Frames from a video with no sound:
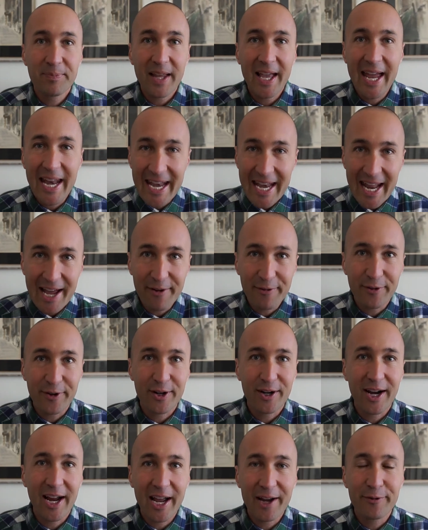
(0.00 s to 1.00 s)
And
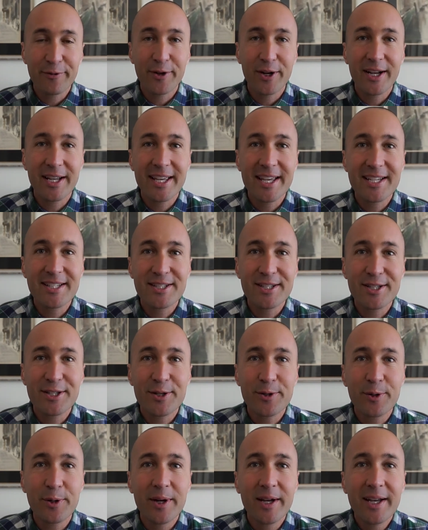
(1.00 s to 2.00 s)
never, ever against
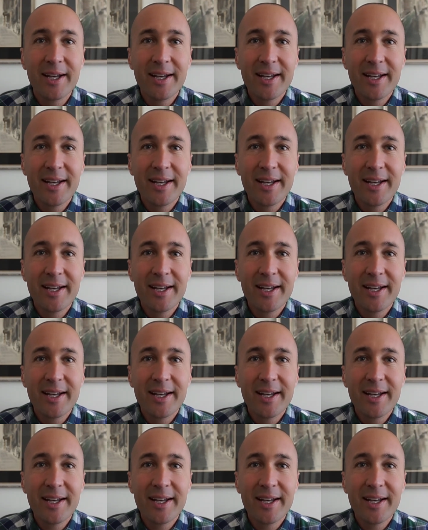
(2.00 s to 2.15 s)
you.